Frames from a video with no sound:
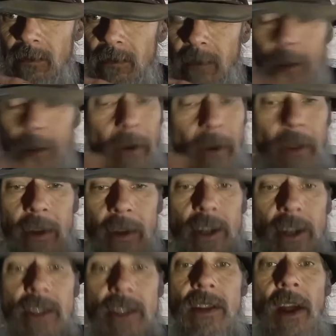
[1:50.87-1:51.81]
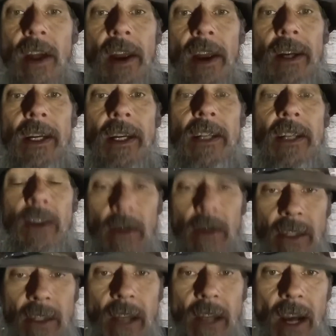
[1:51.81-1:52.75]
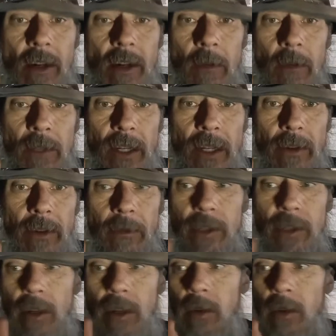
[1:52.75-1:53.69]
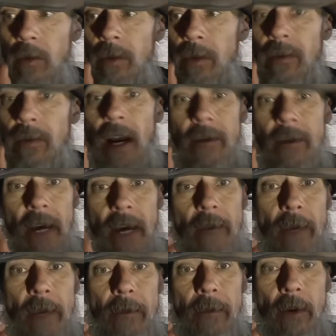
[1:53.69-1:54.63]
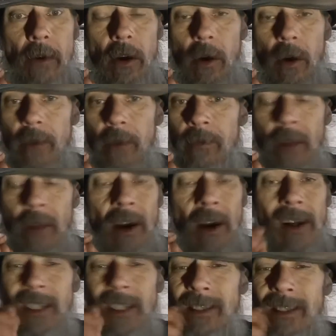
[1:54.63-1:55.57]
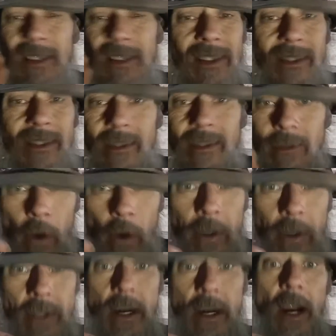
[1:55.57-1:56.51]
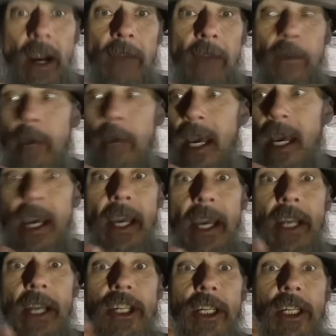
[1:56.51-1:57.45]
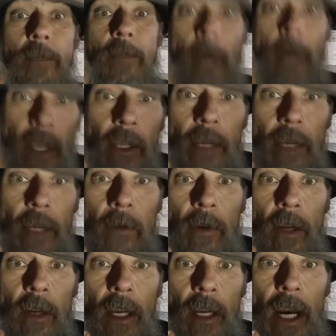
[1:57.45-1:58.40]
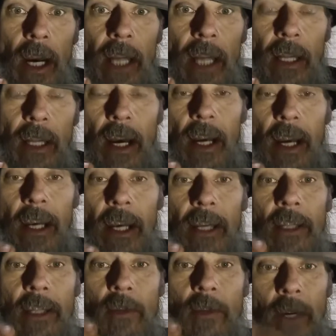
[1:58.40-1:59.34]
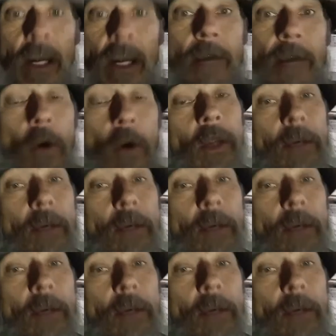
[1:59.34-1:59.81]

it's called Stockholm syndrome. So I've got people going, throw this guy off the page. He's breaking the community guidelines, when I'm only